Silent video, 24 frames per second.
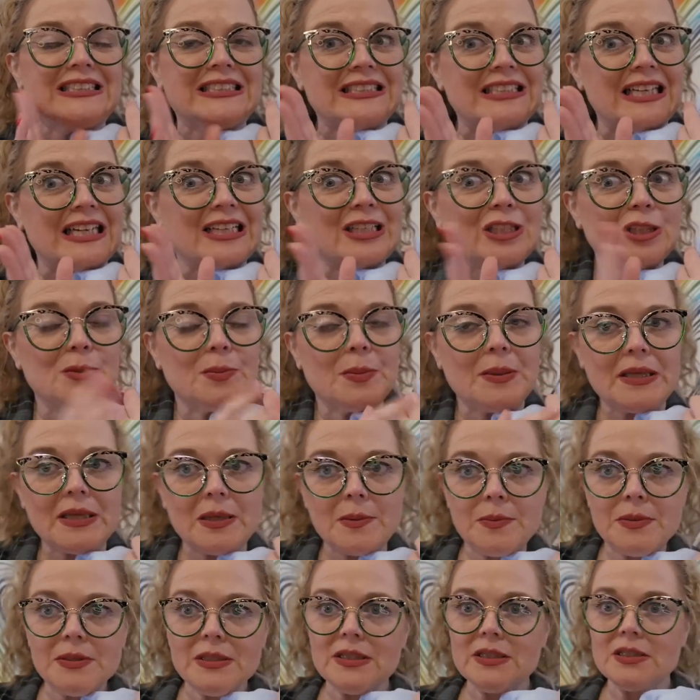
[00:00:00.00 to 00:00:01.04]
I could be
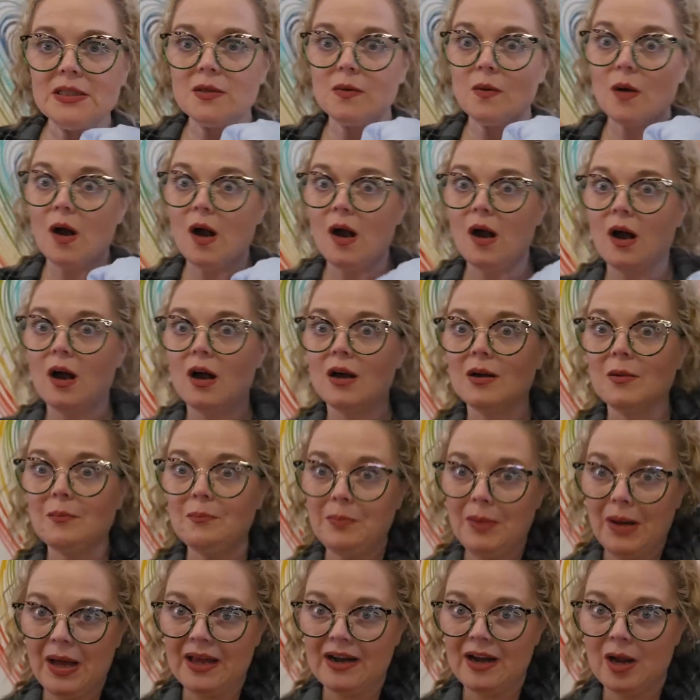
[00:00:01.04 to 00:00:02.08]
completely wrong,
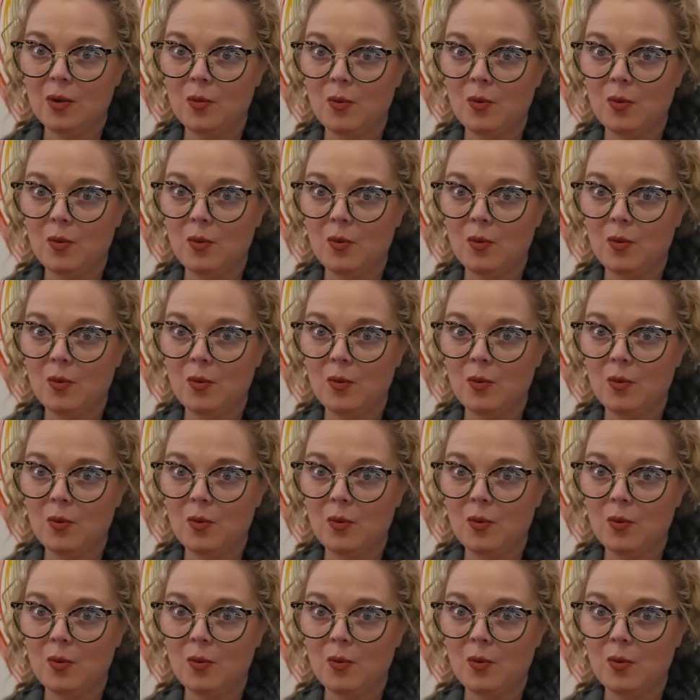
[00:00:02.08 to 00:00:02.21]
but I